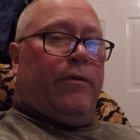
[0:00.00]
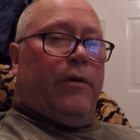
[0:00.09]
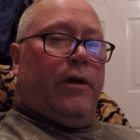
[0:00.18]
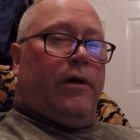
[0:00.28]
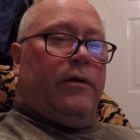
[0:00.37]
in
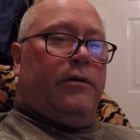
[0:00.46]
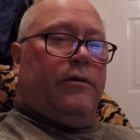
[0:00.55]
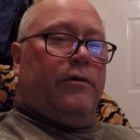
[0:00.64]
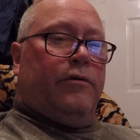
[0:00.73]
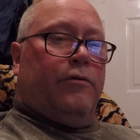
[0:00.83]
law,
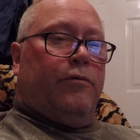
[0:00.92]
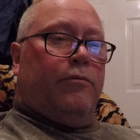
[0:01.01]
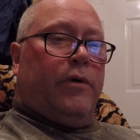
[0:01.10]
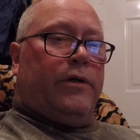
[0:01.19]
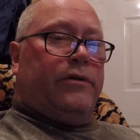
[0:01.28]

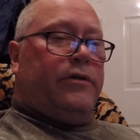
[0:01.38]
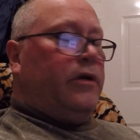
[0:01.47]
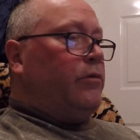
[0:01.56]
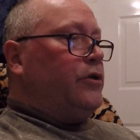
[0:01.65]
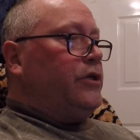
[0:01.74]
who was
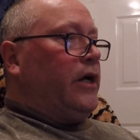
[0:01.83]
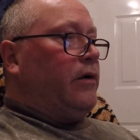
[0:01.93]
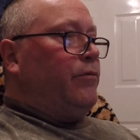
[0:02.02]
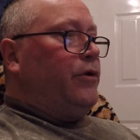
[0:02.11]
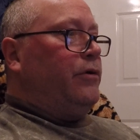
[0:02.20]
double
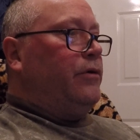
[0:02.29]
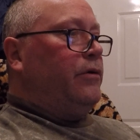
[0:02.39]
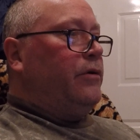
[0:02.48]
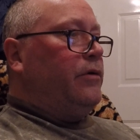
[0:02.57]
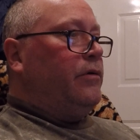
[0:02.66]
jabbed,
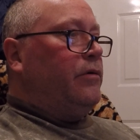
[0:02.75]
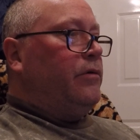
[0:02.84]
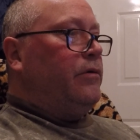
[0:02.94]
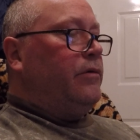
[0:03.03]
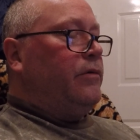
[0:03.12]

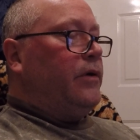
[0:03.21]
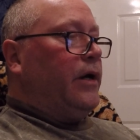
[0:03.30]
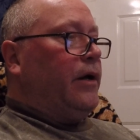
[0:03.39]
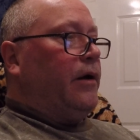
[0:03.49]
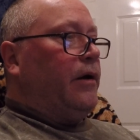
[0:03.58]

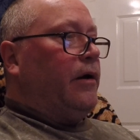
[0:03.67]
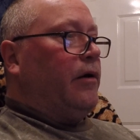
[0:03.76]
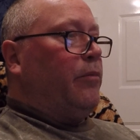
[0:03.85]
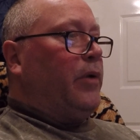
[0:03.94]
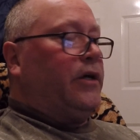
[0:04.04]
uh,
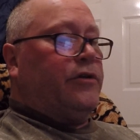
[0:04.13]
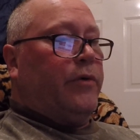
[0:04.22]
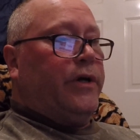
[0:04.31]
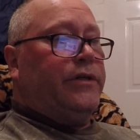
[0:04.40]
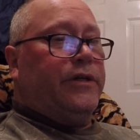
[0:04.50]
passed
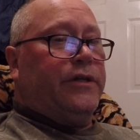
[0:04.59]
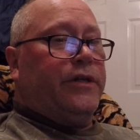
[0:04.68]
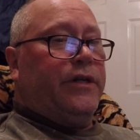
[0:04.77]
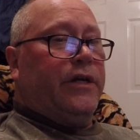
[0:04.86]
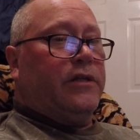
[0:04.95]
away 60
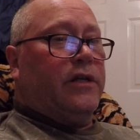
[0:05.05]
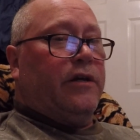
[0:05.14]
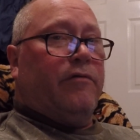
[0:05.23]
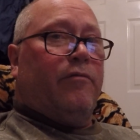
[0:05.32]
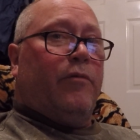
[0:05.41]
days
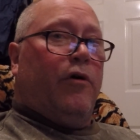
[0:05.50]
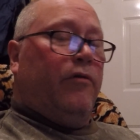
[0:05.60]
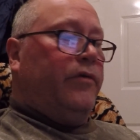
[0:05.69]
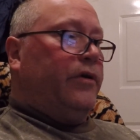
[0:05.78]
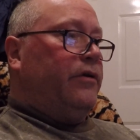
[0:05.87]
later from
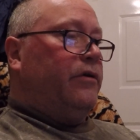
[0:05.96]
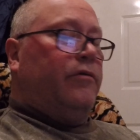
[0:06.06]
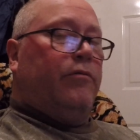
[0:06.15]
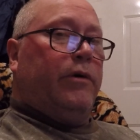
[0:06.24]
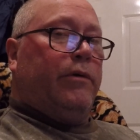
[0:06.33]
COVID,
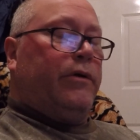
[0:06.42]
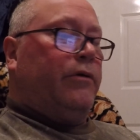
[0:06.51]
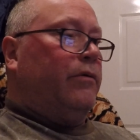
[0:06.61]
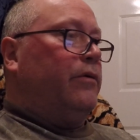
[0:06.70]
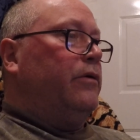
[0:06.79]
we were
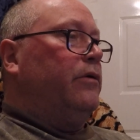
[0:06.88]
told.